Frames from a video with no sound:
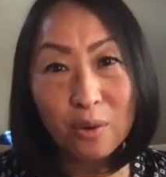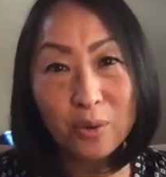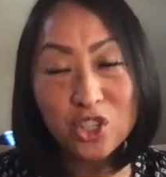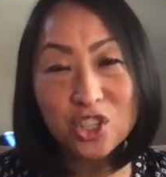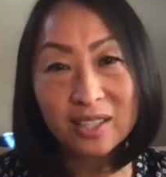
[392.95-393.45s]

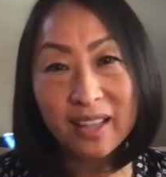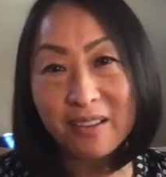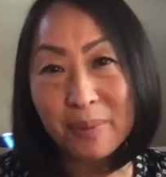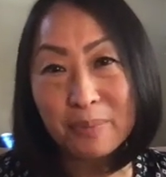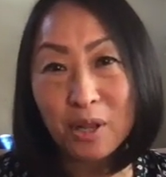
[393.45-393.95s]
which a lot
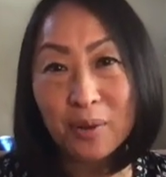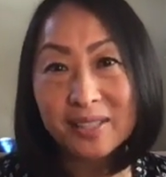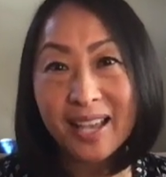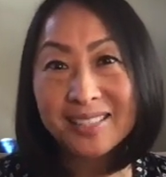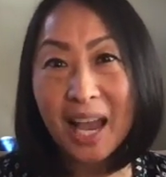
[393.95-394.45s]
of people always
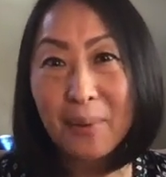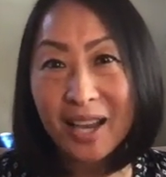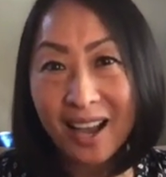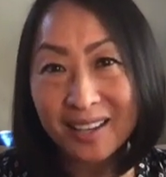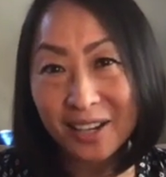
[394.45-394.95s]
ask how I
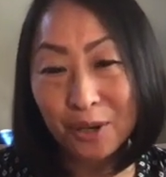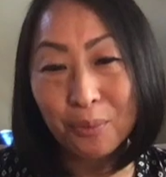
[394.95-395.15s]
got here.